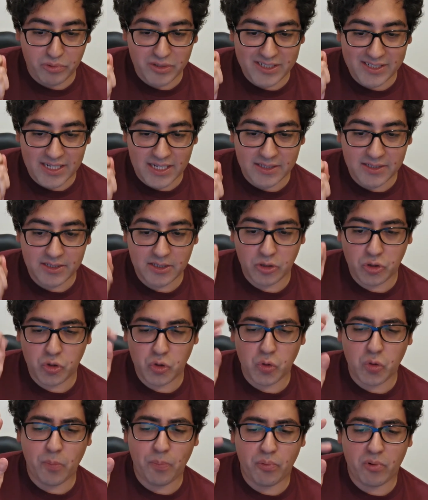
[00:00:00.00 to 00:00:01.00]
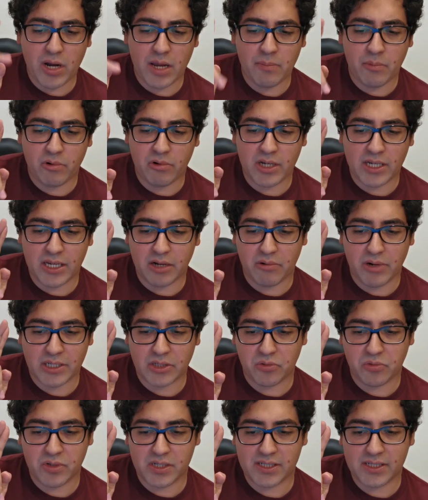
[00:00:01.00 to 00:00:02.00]
presents two primary
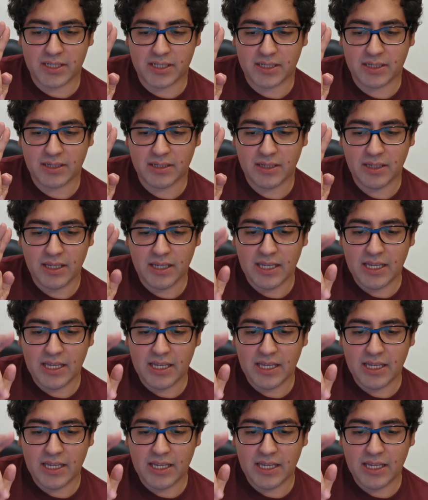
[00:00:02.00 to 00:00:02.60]
characteristics.